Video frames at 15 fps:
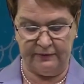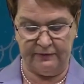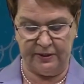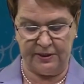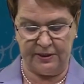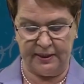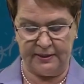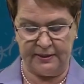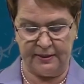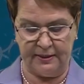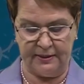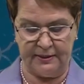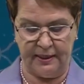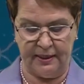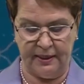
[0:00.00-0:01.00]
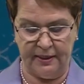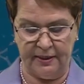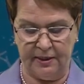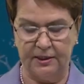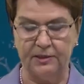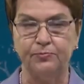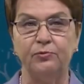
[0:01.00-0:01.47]
the attention of
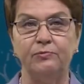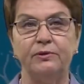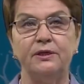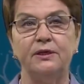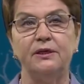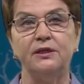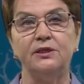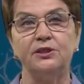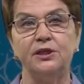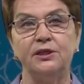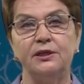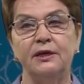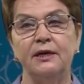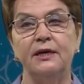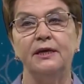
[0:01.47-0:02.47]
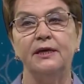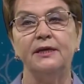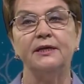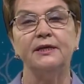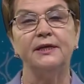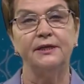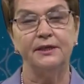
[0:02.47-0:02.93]
the active population
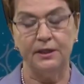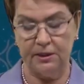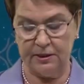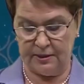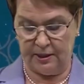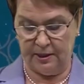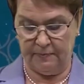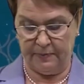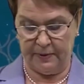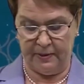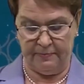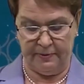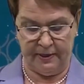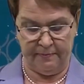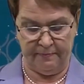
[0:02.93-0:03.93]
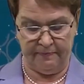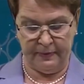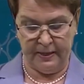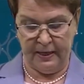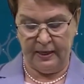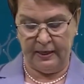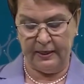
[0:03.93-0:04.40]
to addressing the ecological
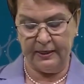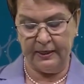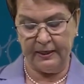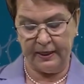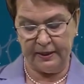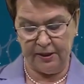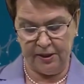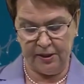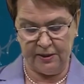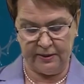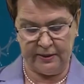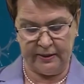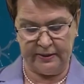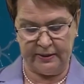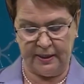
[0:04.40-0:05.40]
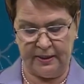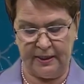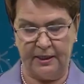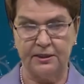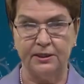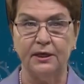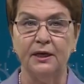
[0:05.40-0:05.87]
problems,
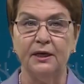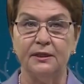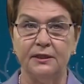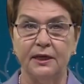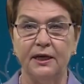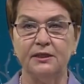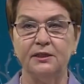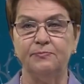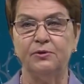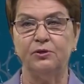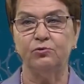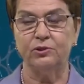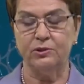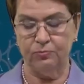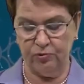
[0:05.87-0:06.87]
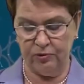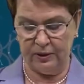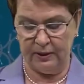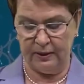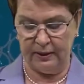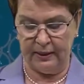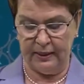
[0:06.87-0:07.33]
the ecological tasks.
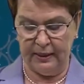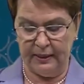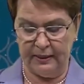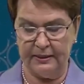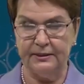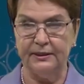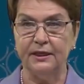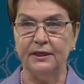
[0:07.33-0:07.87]
There are